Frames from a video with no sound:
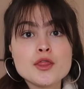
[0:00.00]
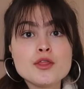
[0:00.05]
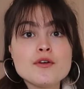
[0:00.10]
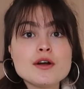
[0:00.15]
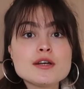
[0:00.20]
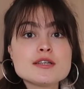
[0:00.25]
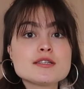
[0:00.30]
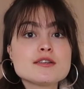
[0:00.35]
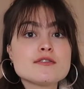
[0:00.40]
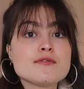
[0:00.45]
The
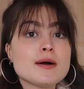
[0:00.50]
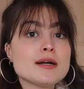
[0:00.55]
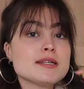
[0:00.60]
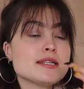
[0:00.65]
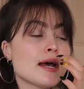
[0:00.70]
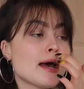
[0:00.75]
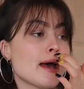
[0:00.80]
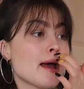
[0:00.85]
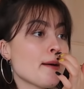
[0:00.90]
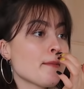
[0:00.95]
rest of my
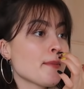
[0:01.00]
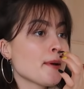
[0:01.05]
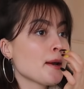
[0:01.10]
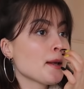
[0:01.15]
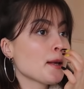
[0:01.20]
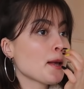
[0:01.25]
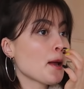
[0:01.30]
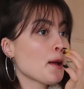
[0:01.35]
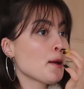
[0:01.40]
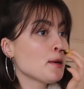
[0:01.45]
day, I'm
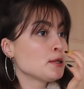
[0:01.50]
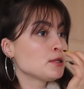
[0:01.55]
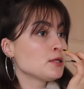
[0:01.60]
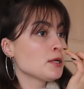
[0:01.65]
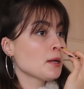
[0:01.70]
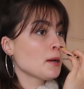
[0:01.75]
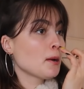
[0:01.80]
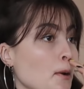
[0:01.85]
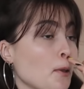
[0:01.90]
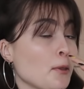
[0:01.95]
gonna go
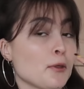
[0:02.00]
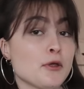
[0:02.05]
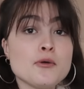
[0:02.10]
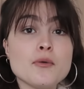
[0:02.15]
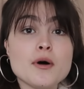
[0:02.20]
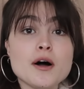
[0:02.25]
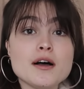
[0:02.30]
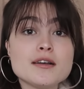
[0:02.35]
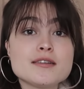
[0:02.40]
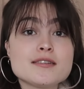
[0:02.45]
to, not that
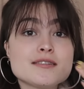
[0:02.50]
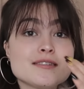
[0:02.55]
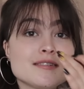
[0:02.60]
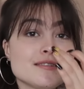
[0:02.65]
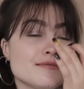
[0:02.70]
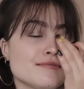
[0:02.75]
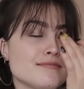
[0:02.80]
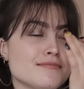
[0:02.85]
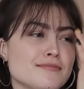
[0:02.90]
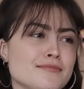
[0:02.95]
you asked,
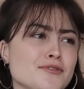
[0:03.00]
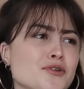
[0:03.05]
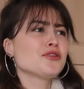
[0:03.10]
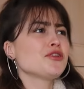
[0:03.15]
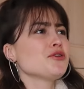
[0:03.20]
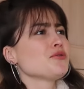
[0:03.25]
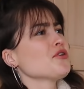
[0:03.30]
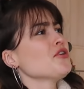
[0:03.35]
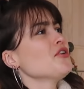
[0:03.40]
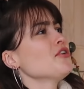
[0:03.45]
not
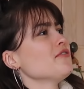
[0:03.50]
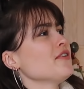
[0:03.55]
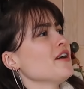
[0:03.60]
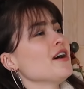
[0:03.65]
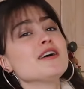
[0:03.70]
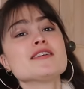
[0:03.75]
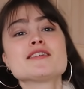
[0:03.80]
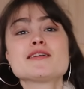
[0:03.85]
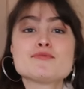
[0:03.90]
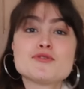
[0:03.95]
that you could have
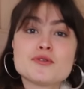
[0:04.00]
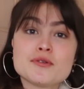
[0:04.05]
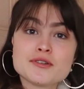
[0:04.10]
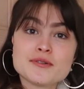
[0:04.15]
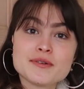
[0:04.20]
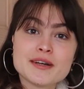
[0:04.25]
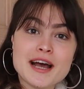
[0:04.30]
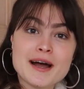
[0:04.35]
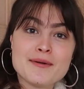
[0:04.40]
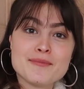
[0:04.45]
asked, I'm talking
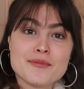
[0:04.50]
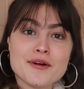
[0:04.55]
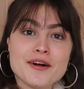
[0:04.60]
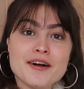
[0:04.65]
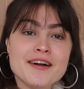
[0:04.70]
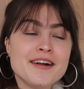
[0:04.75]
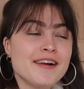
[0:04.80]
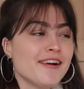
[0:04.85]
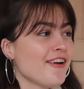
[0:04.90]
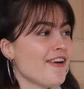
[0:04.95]
to a
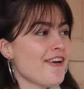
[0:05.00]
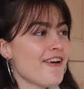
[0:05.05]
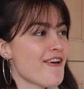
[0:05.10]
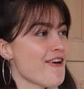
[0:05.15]
camera.